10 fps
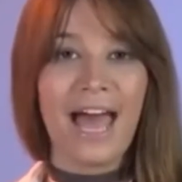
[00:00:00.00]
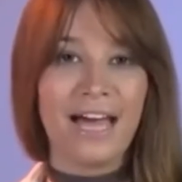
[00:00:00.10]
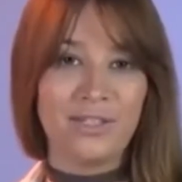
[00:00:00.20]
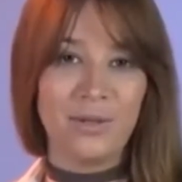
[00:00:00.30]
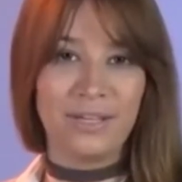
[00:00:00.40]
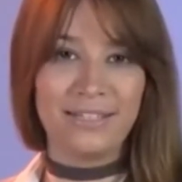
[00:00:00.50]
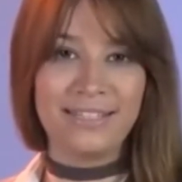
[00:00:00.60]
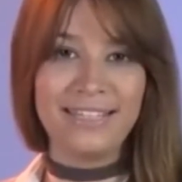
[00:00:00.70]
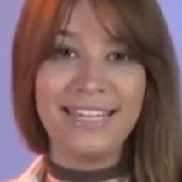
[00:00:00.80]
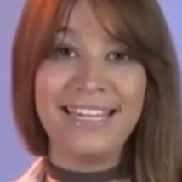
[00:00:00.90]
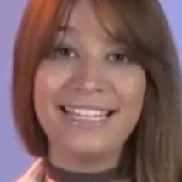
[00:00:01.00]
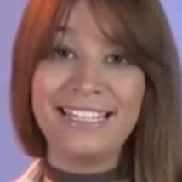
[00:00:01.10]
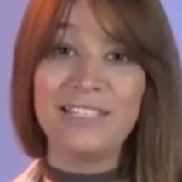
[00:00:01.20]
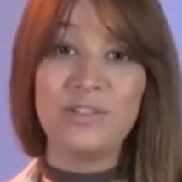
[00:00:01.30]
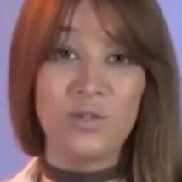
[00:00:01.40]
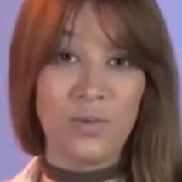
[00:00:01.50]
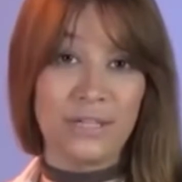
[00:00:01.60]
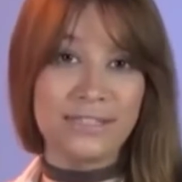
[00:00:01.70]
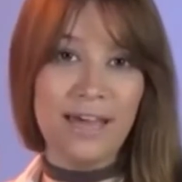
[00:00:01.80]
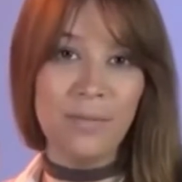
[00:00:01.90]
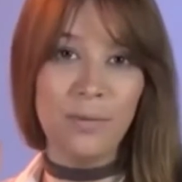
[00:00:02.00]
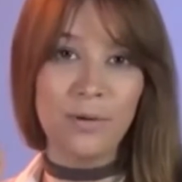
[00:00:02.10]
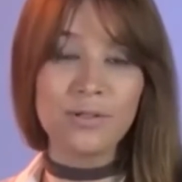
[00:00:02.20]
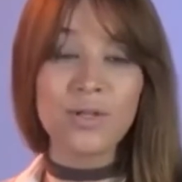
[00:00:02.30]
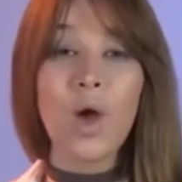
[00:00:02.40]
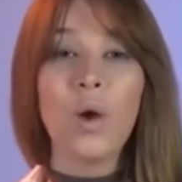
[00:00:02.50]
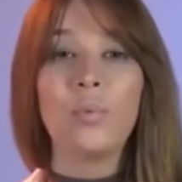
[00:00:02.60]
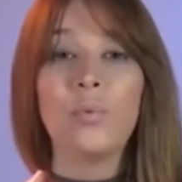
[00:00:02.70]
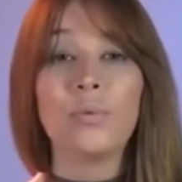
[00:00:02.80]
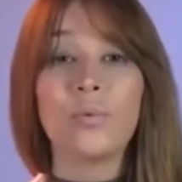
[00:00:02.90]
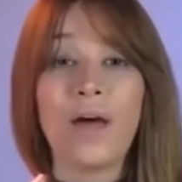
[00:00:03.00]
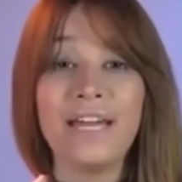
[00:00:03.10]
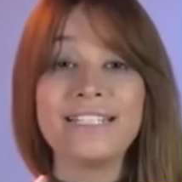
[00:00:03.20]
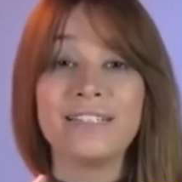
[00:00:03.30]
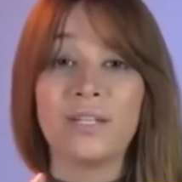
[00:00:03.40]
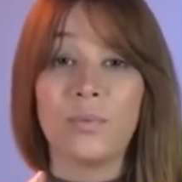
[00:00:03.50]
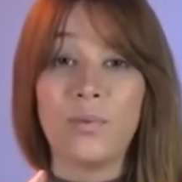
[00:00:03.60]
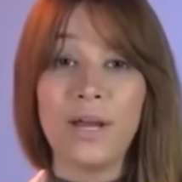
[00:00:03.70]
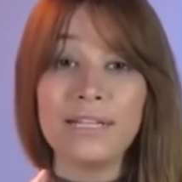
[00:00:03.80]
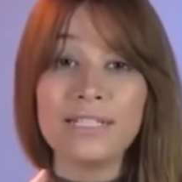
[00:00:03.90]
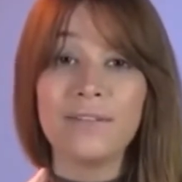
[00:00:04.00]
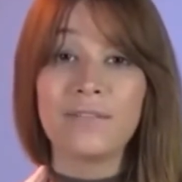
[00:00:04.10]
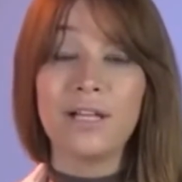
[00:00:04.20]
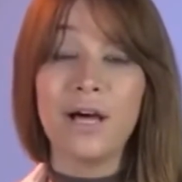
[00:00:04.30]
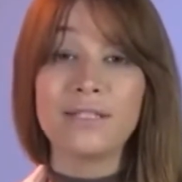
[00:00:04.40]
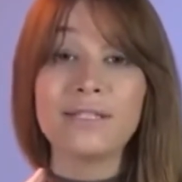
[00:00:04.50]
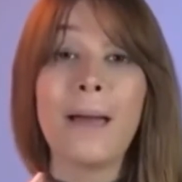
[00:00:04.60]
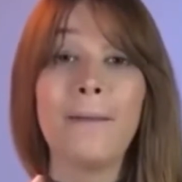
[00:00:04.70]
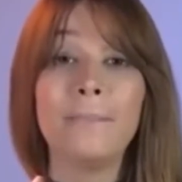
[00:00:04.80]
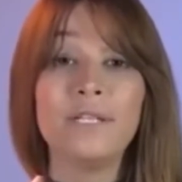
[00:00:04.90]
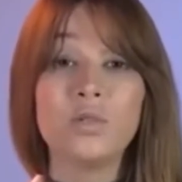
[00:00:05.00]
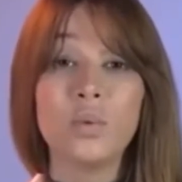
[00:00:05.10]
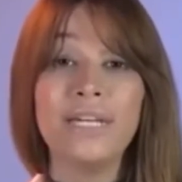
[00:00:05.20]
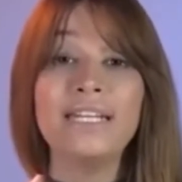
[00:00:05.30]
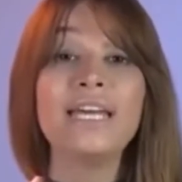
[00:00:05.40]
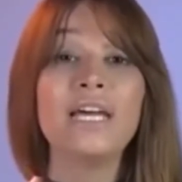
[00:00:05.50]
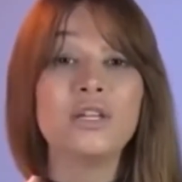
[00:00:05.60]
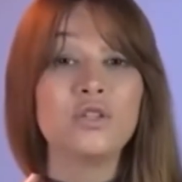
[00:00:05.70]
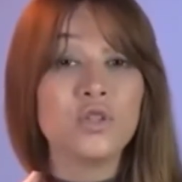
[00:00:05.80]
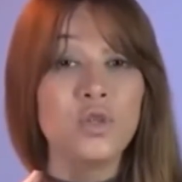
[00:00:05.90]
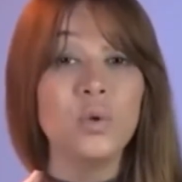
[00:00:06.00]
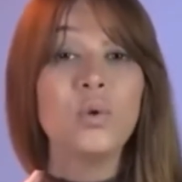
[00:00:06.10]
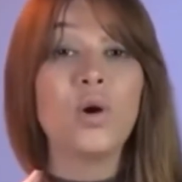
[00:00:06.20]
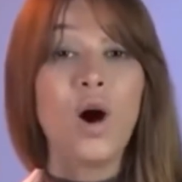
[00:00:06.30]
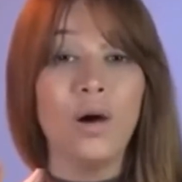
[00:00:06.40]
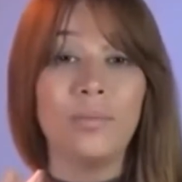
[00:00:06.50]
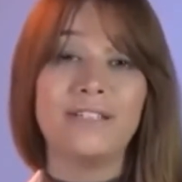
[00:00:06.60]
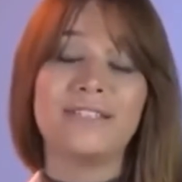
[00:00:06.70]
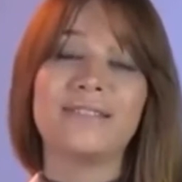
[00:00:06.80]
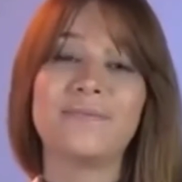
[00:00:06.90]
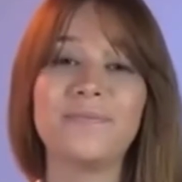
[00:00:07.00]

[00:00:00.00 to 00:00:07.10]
As you can see in these two examples, we write the relative clause between two commas.